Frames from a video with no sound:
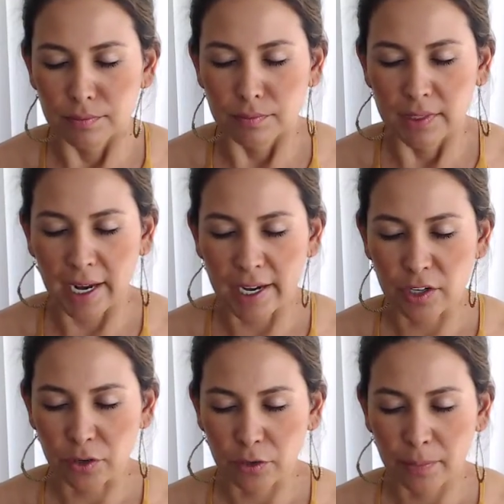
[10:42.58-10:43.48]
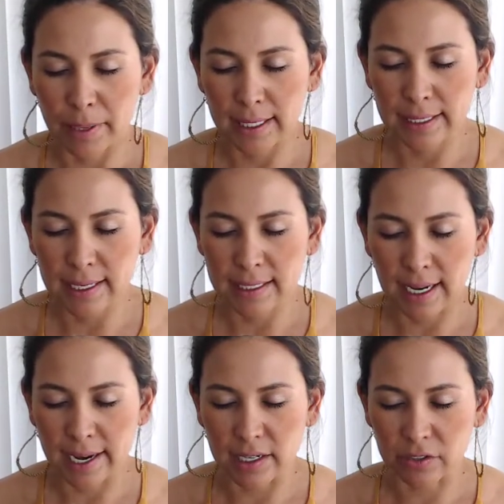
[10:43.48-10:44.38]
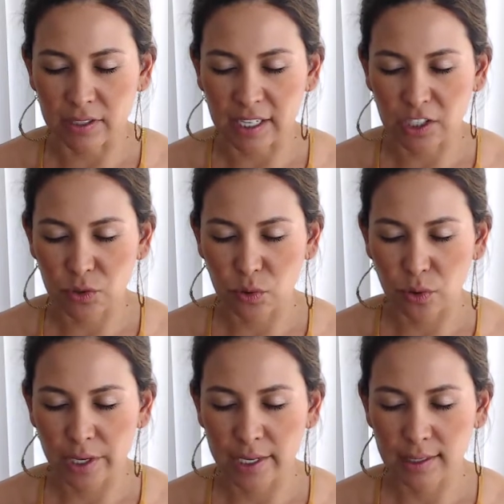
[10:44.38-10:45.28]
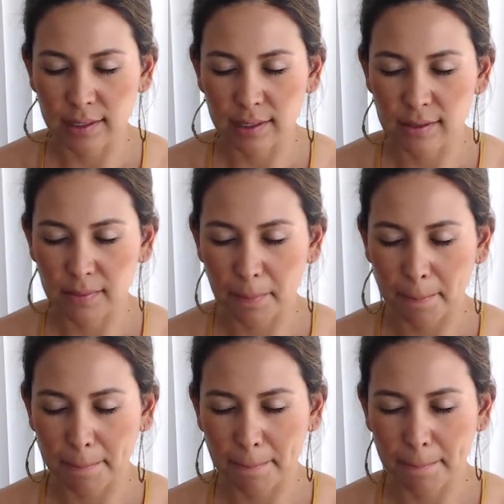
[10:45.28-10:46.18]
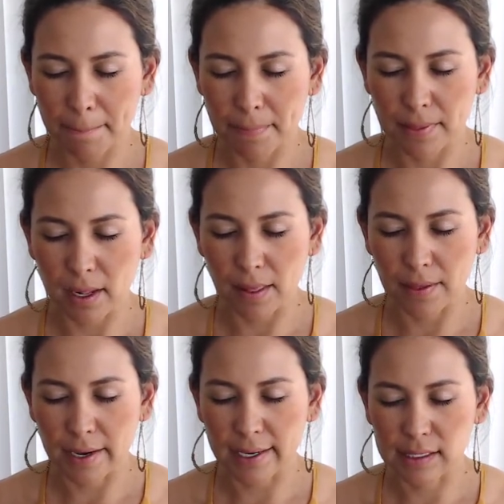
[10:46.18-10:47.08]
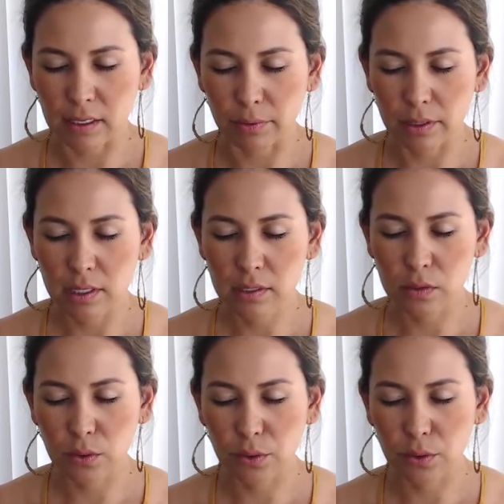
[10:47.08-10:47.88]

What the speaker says: Tighten your belly. Tighten your sexual organs. And then exhale, release.